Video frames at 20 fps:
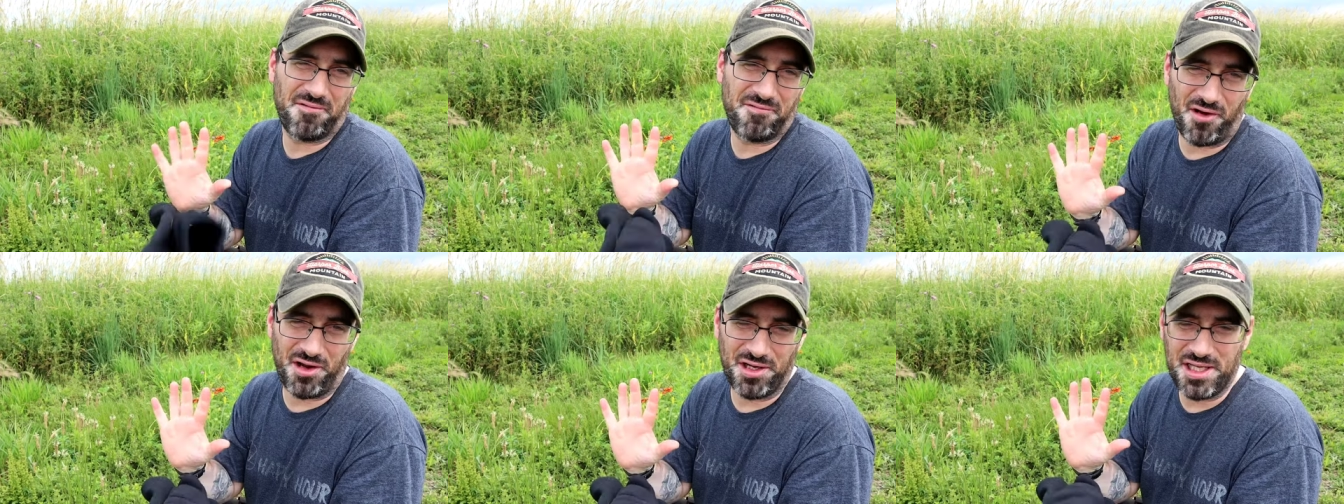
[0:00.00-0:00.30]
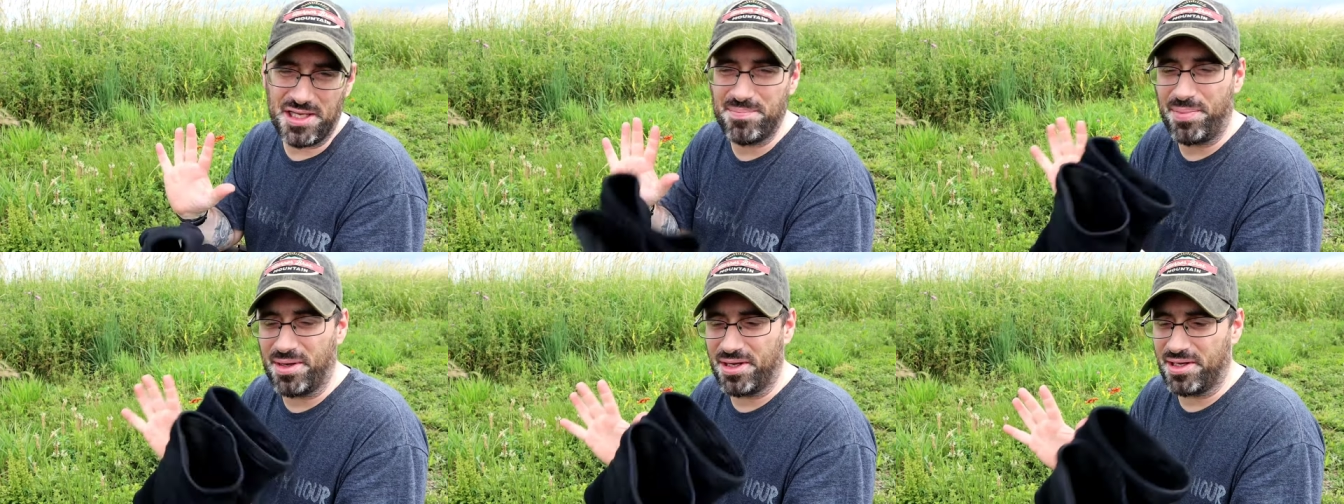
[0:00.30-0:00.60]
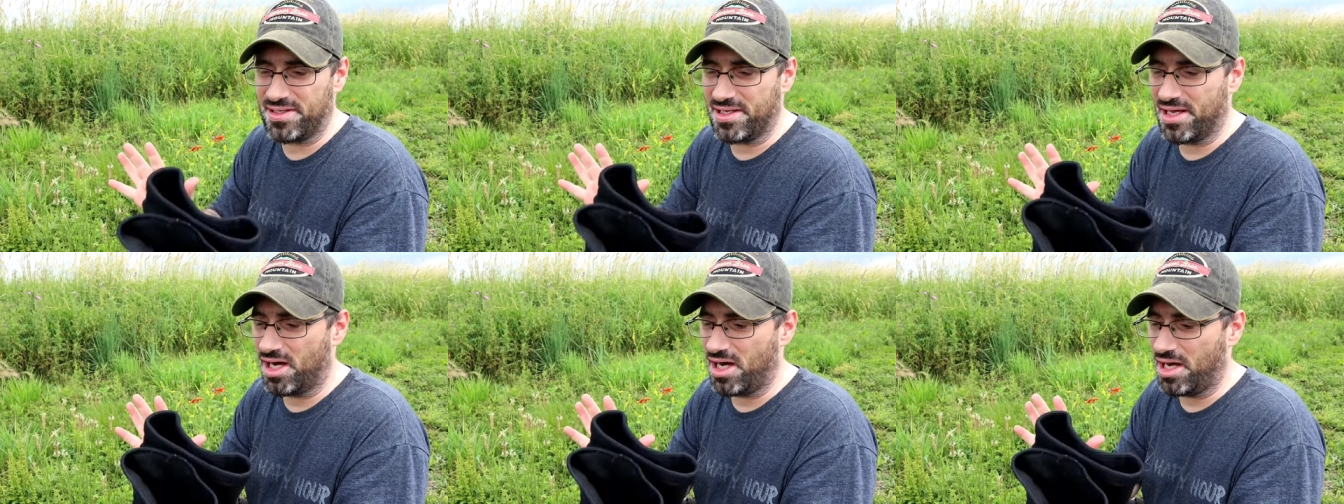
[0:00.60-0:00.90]
of funny,
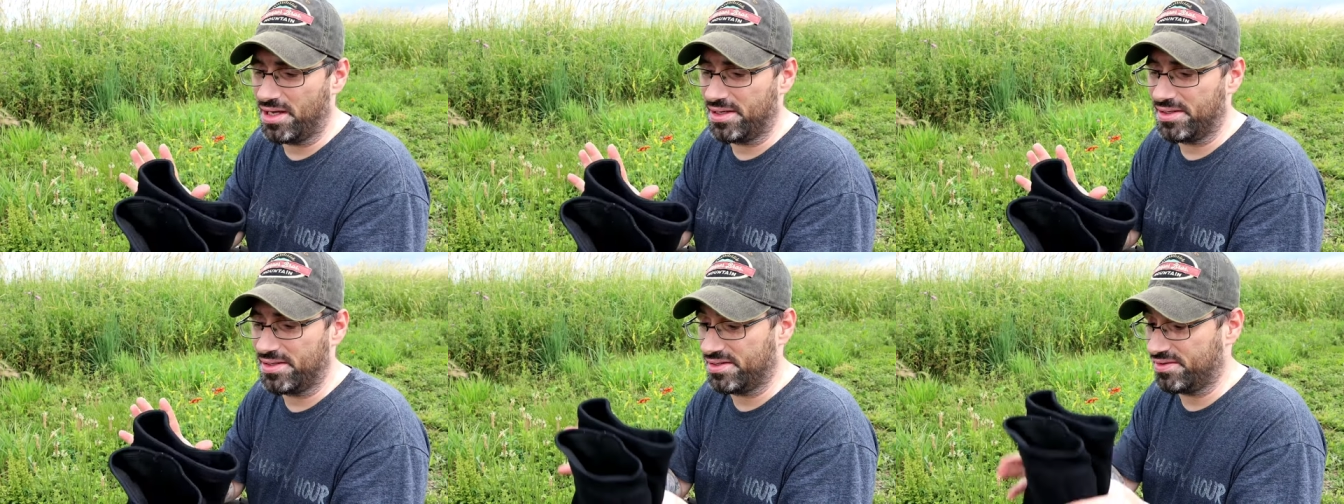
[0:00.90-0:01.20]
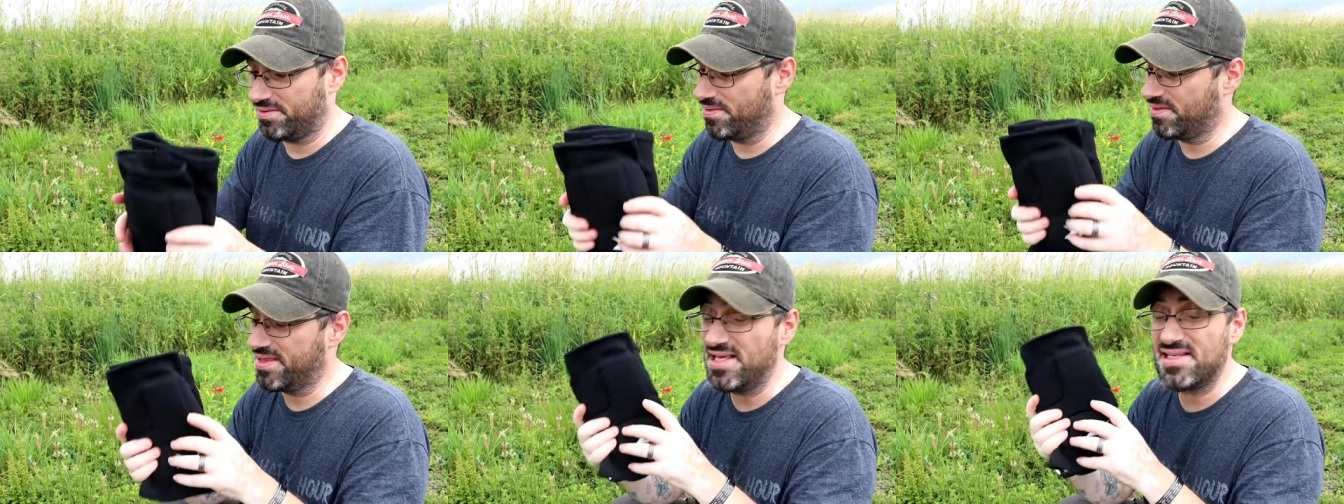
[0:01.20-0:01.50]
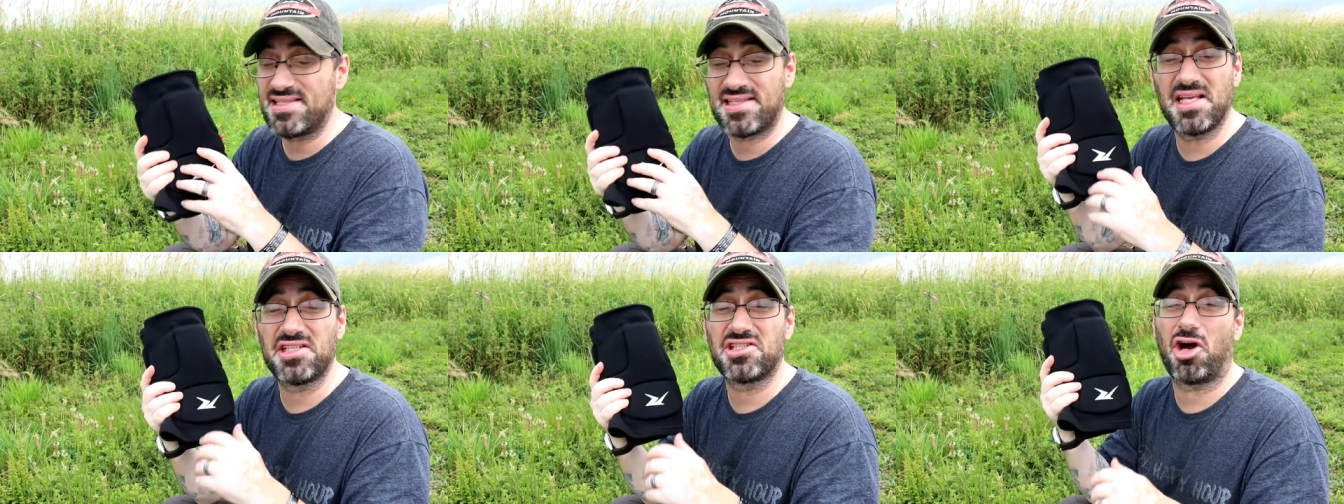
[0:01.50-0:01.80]
but uh,
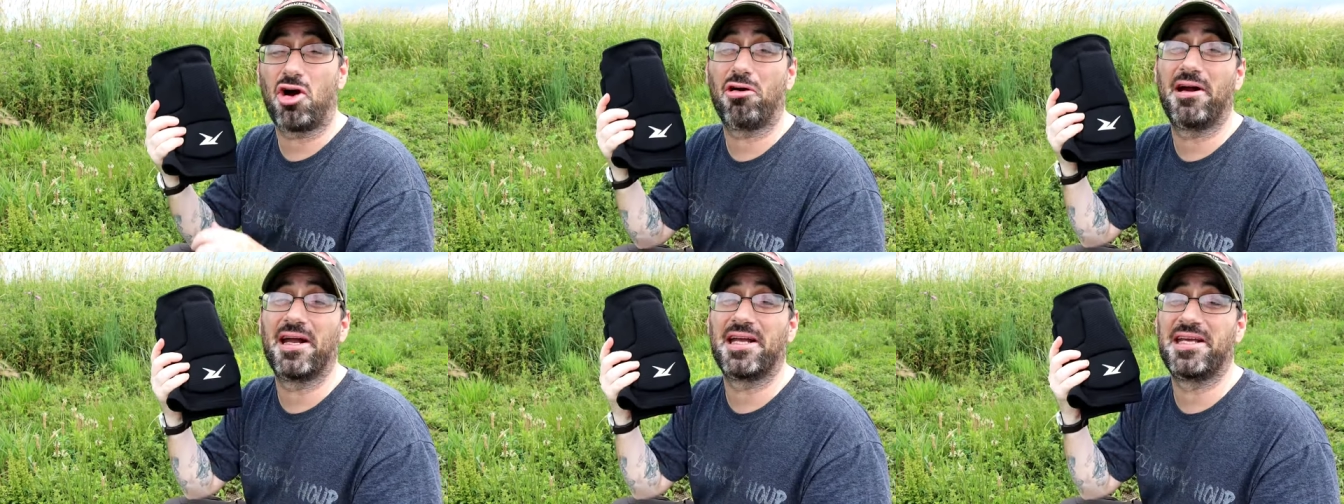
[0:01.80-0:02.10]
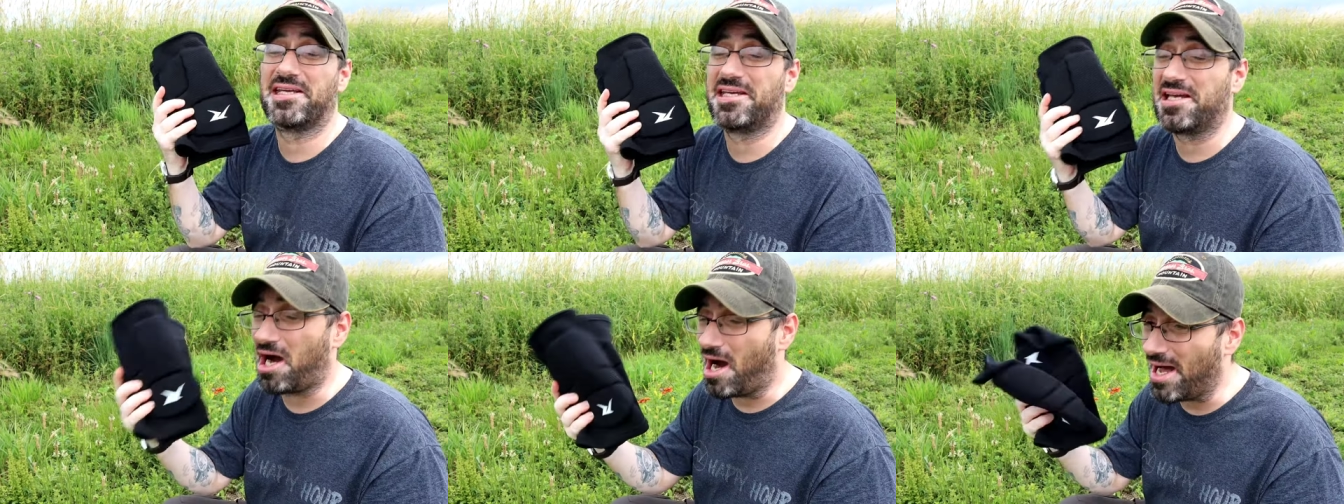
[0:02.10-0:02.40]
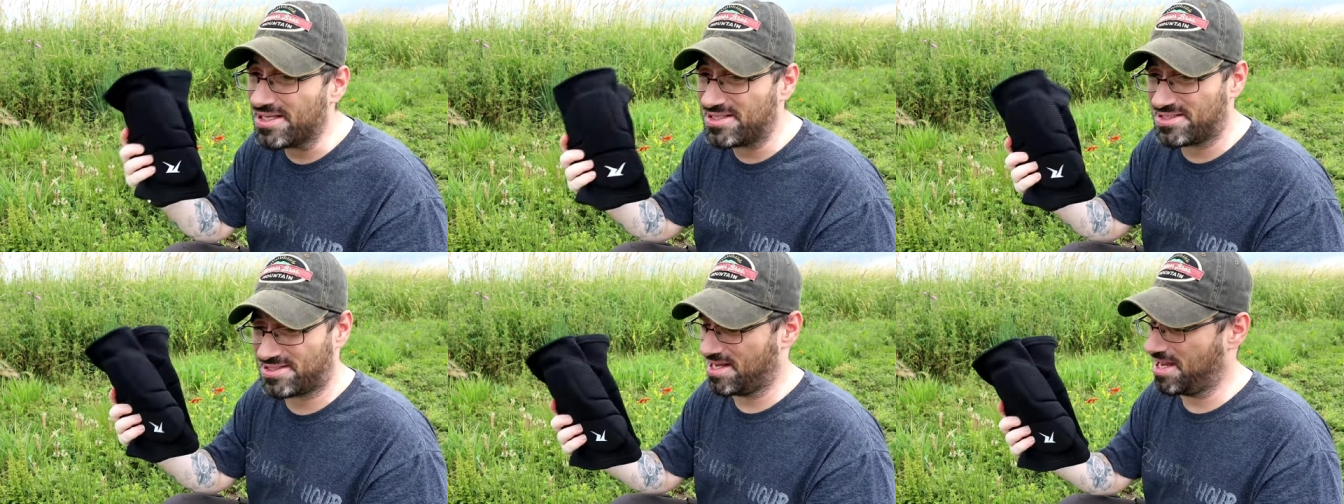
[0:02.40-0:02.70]
these things are a
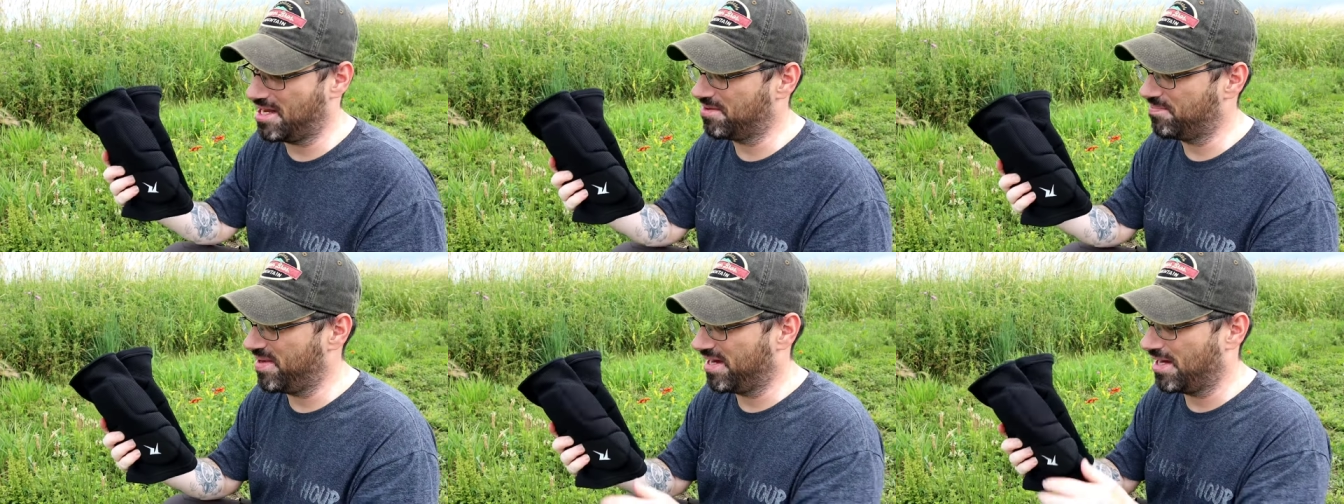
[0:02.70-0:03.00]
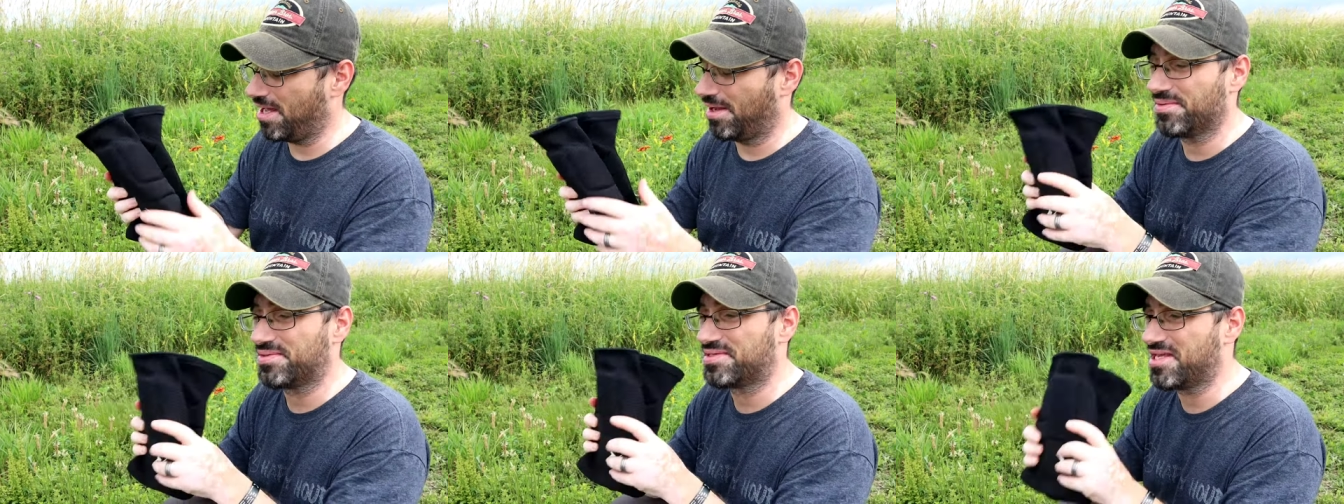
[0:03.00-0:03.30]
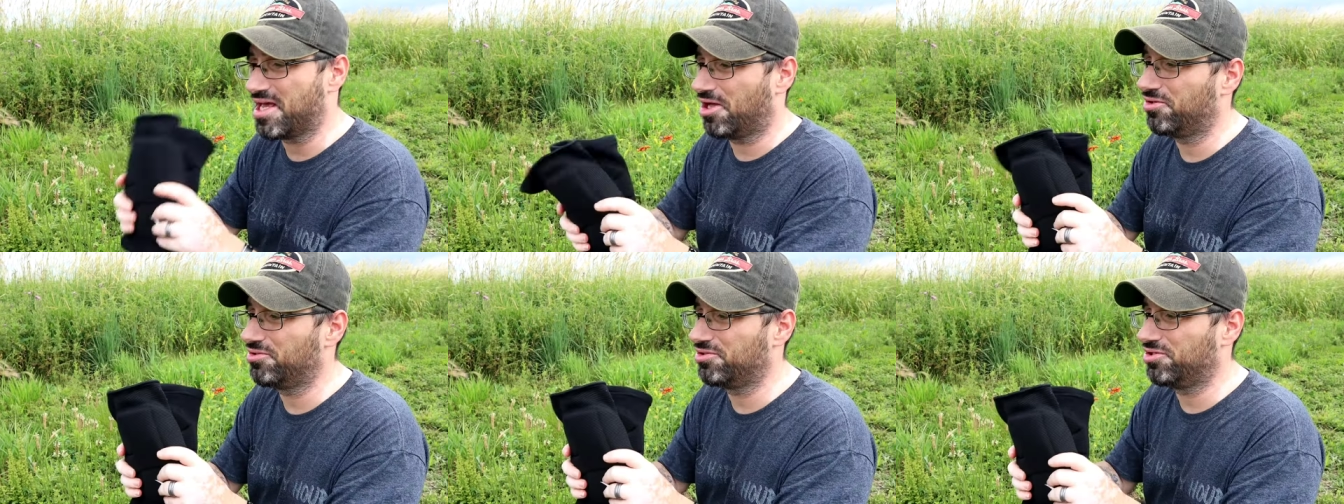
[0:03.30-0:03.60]
godsend, man. I am
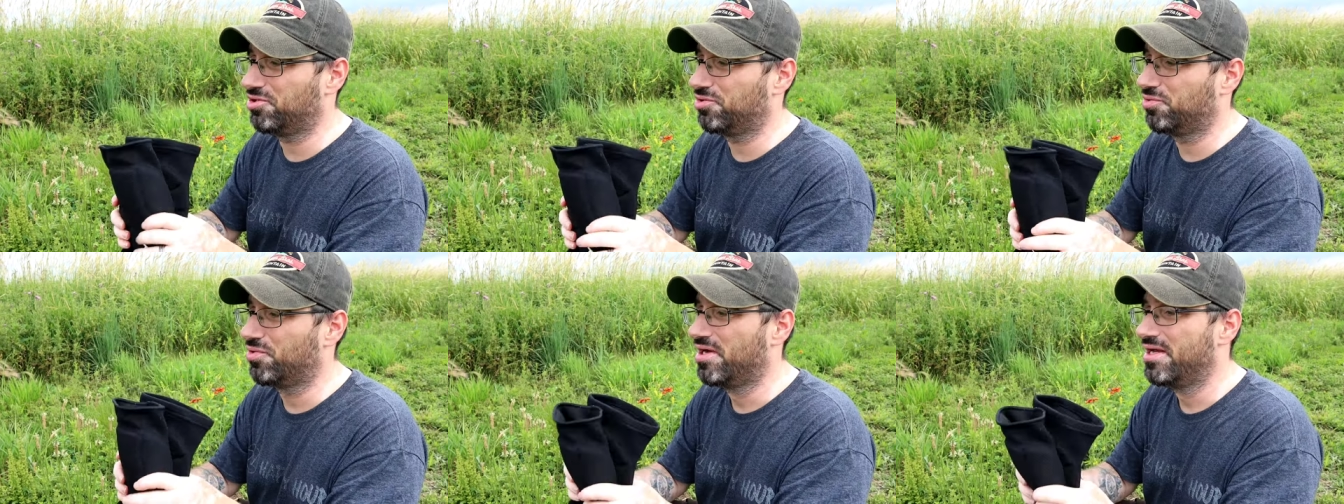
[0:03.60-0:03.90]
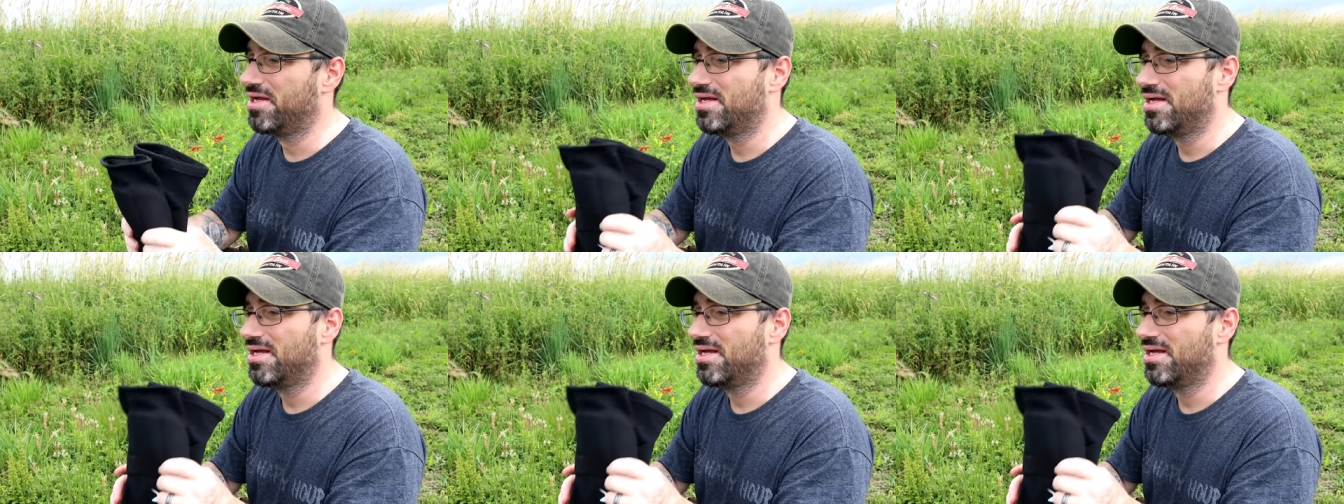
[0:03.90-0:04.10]
telling you,